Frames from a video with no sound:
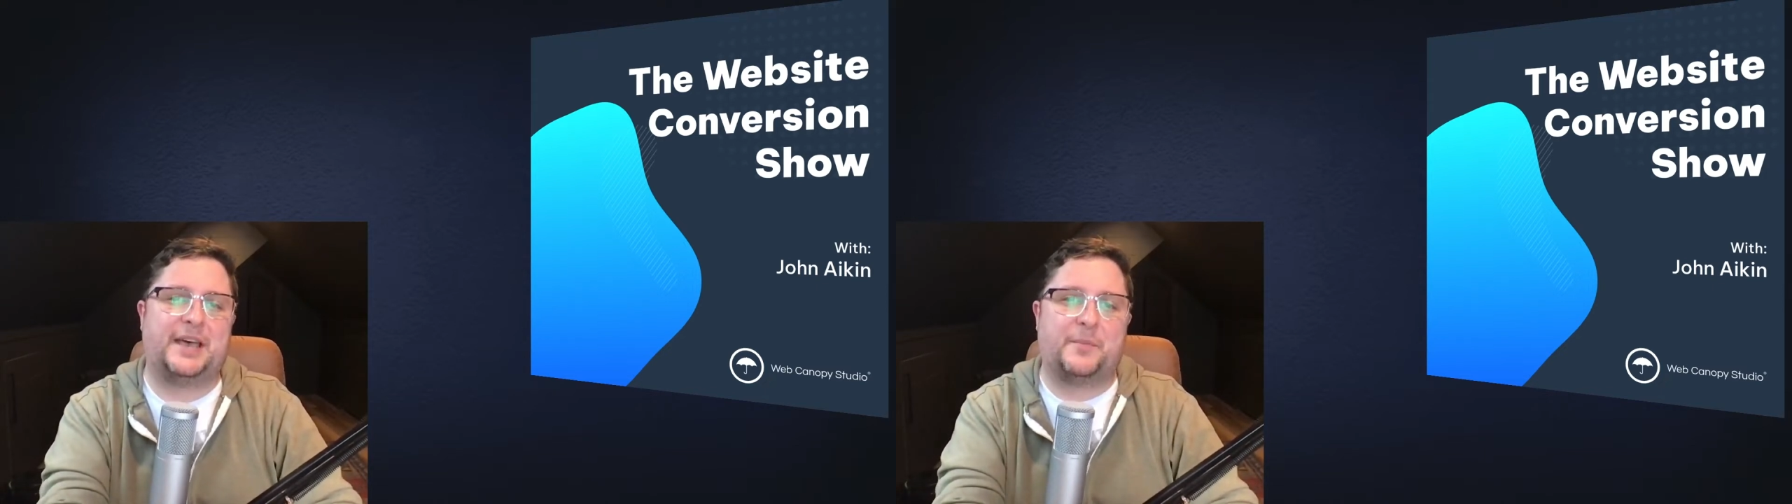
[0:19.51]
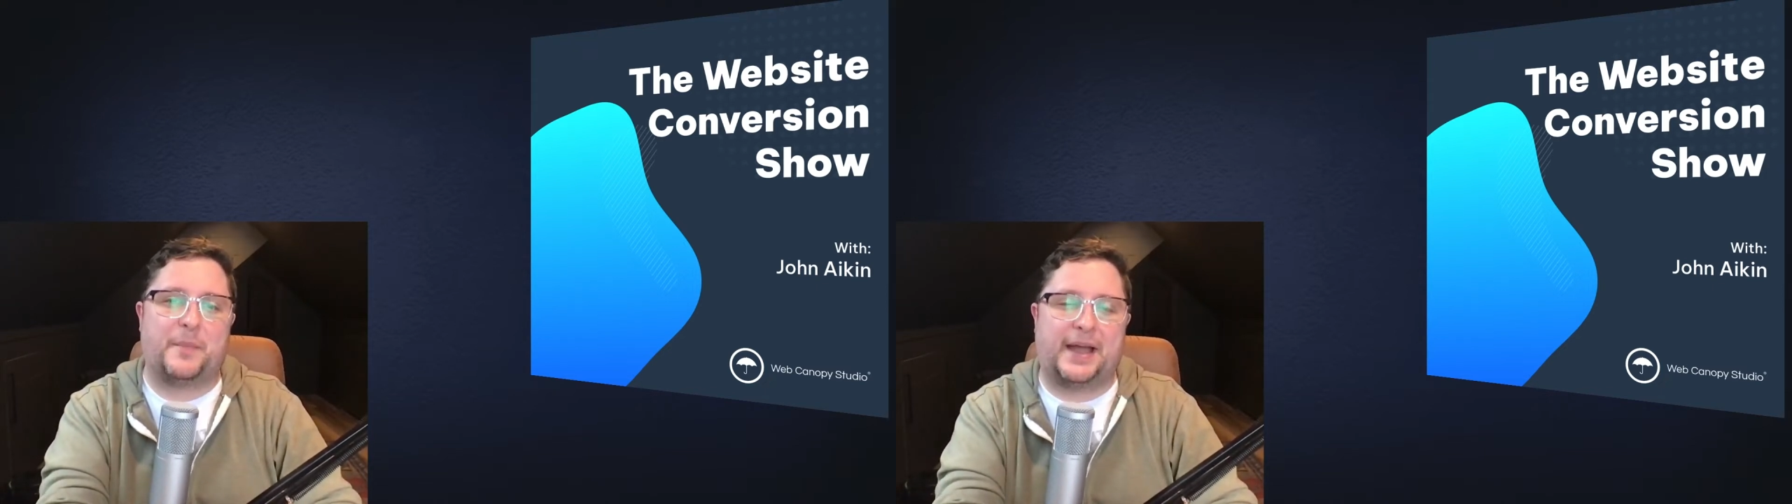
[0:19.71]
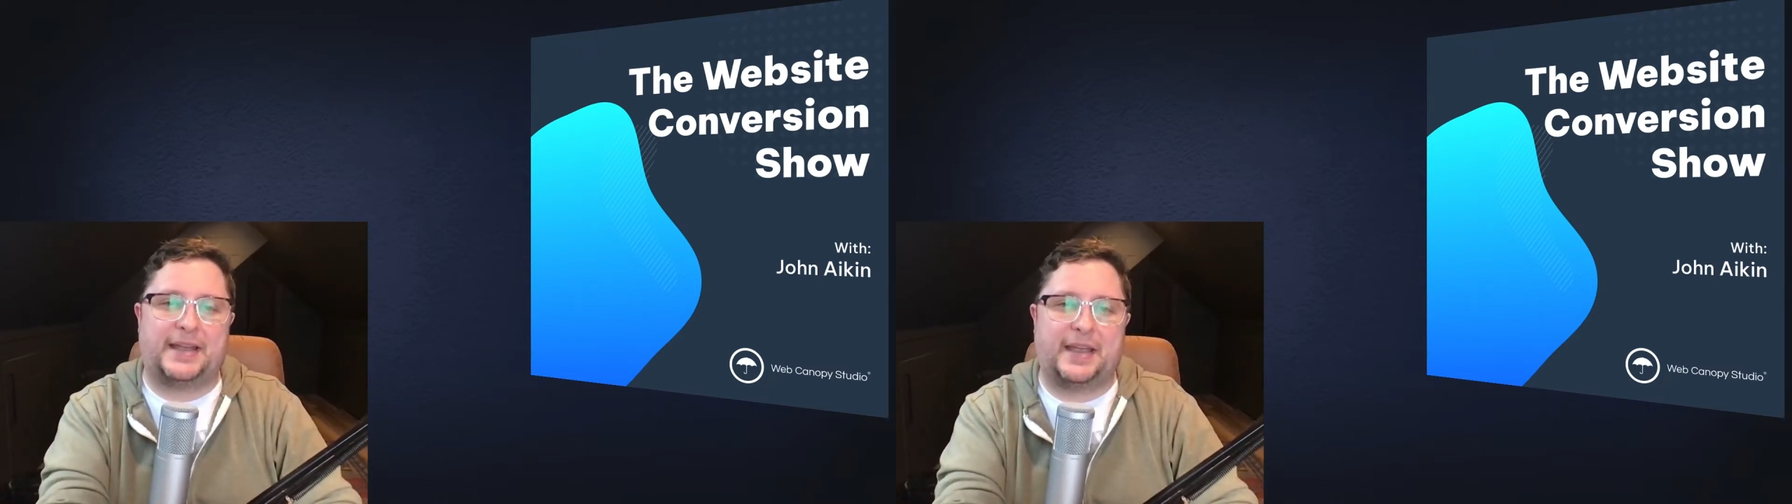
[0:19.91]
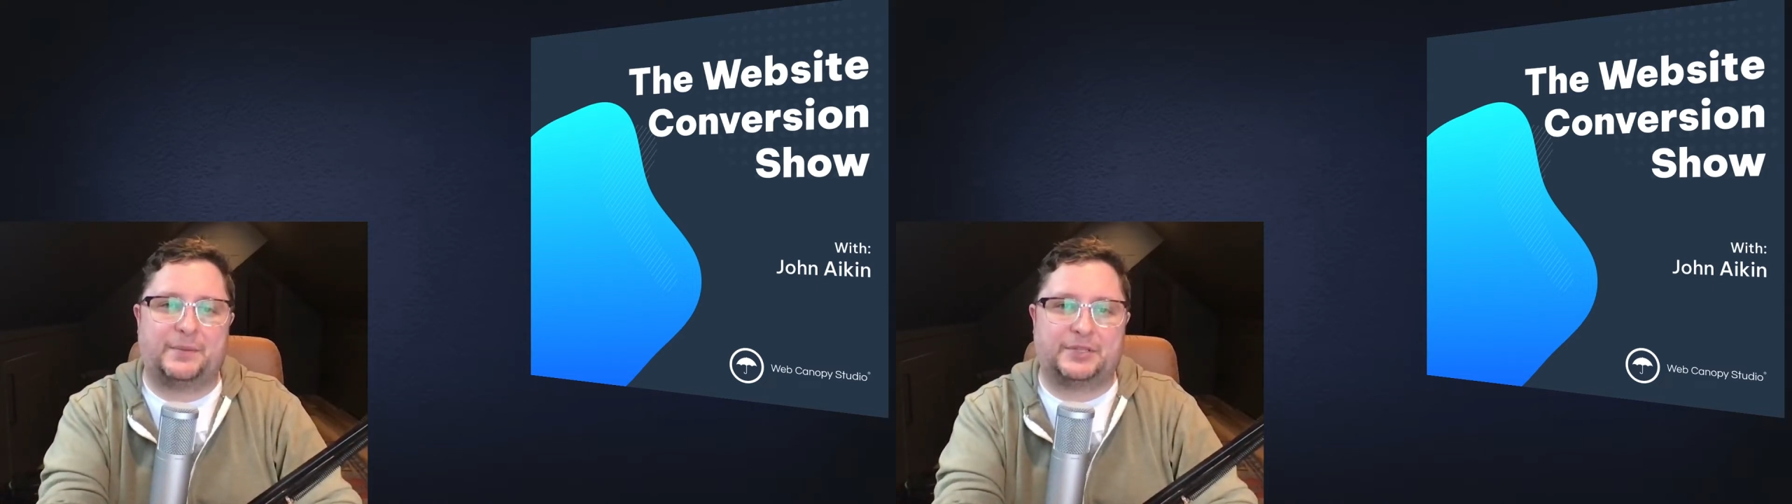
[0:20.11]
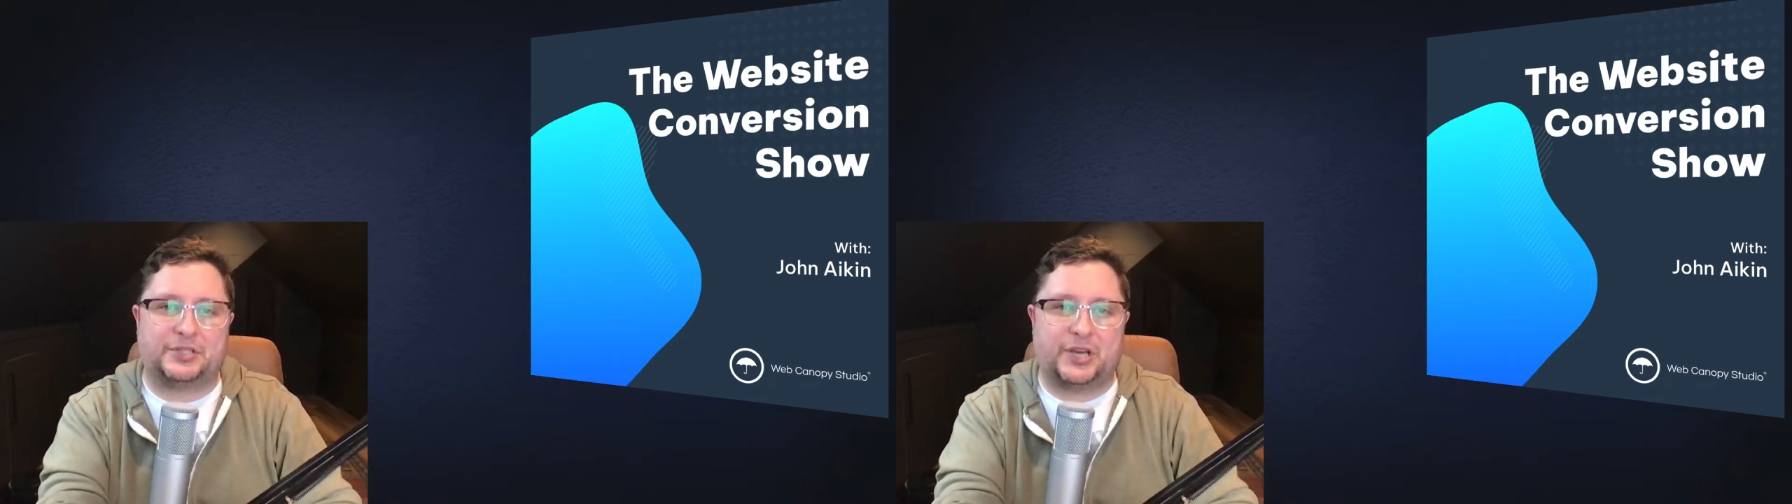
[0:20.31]
My name
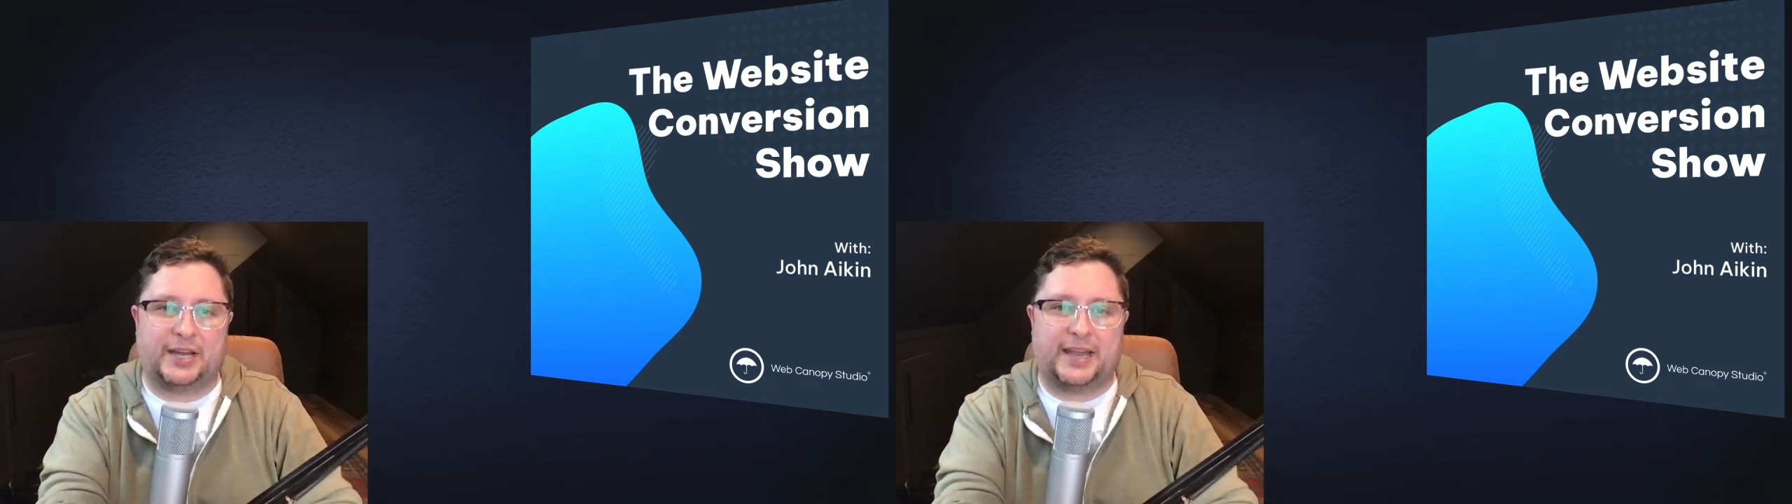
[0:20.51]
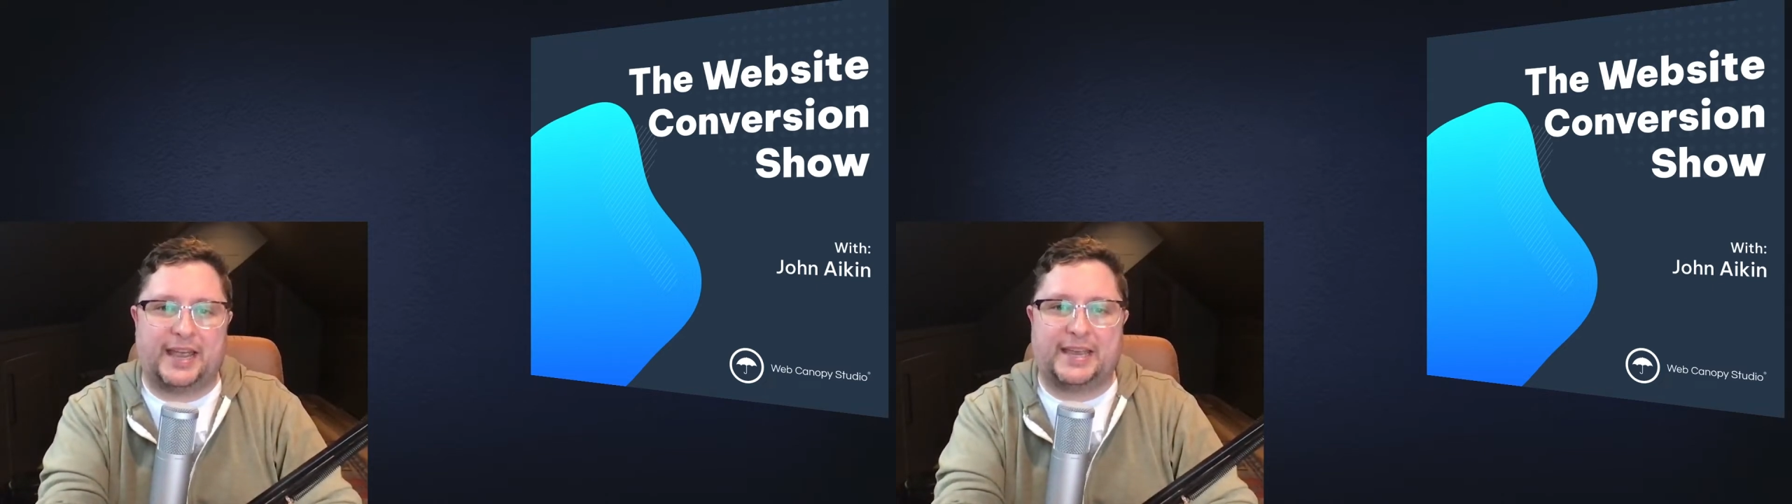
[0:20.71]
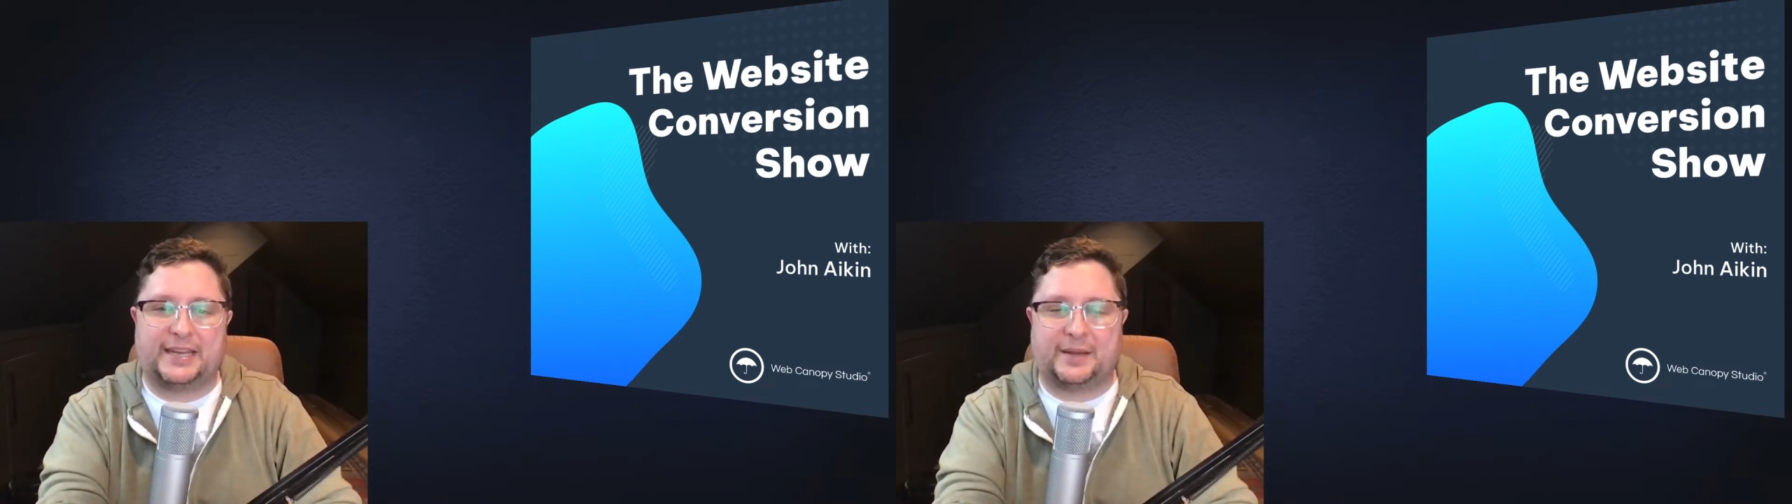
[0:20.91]
is John Aikin.